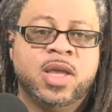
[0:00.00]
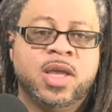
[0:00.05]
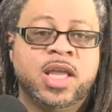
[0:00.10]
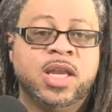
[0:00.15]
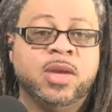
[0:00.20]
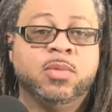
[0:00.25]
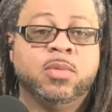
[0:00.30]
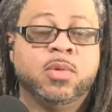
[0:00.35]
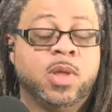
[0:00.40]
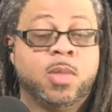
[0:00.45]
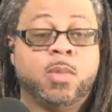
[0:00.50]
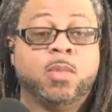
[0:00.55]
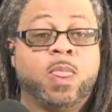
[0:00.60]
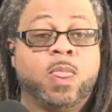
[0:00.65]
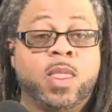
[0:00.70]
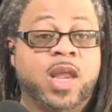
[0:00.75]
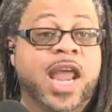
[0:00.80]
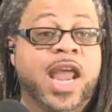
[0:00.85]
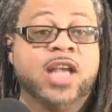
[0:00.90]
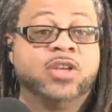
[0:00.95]
In
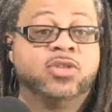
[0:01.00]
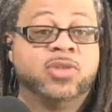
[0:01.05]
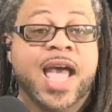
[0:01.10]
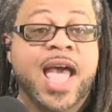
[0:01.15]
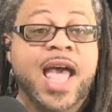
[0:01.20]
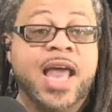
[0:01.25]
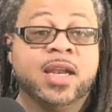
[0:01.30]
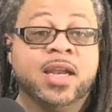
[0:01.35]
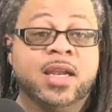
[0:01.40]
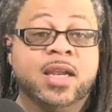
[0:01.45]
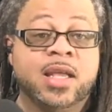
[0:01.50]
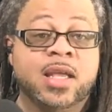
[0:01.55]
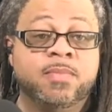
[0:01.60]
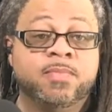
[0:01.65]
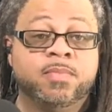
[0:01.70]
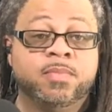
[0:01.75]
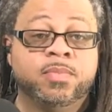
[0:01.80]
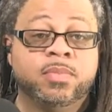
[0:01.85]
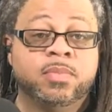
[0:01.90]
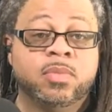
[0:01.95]
actuality,
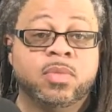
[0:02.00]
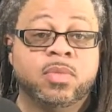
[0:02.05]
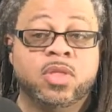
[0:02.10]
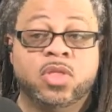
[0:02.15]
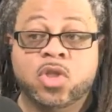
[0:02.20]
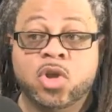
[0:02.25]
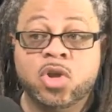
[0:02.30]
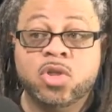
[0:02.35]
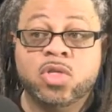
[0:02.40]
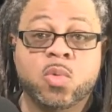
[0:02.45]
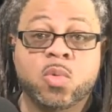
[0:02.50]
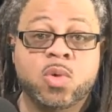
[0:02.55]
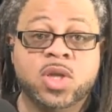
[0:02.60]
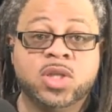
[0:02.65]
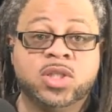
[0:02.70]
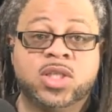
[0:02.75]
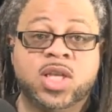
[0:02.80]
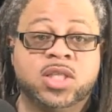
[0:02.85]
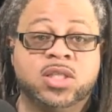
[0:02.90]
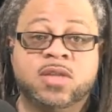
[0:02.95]
they're the
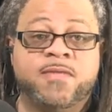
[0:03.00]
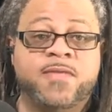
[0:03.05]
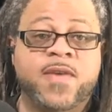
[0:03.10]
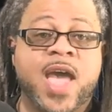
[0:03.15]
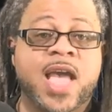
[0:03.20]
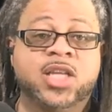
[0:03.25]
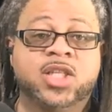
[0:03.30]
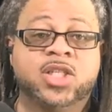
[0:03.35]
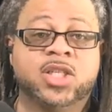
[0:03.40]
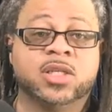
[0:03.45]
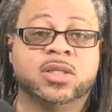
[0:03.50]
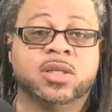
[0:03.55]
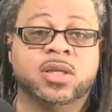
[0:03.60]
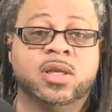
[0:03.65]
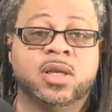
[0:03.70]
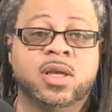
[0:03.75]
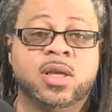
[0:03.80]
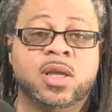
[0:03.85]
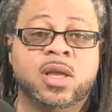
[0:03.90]
ones that's the fascists.